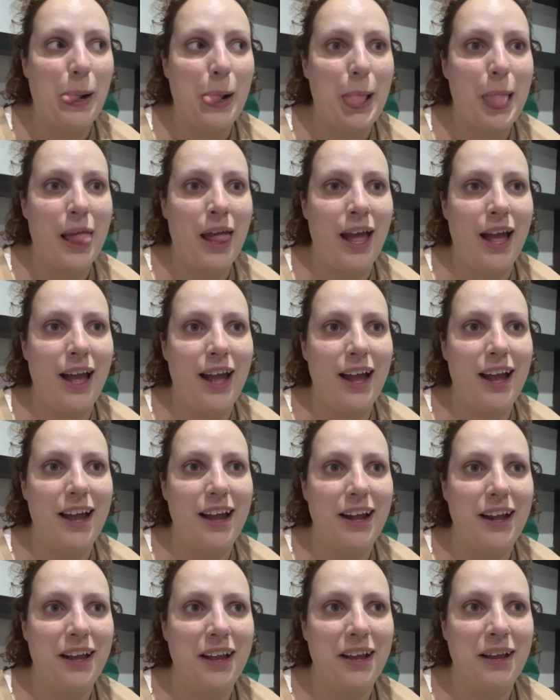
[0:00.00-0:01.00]

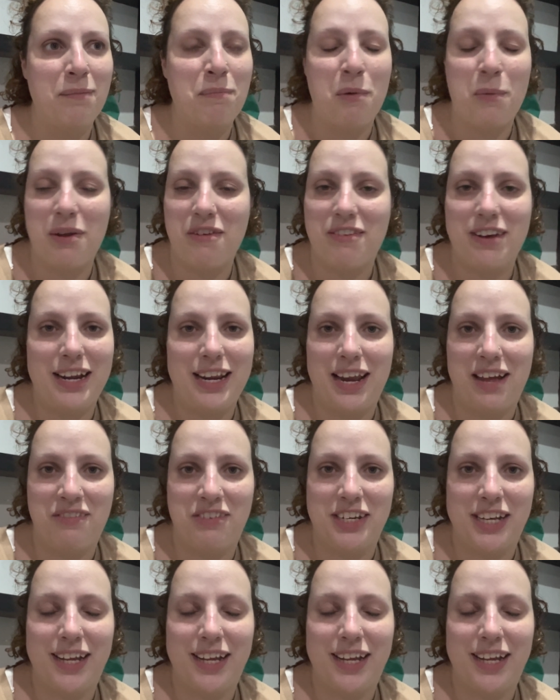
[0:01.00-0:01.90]
But we really loved it.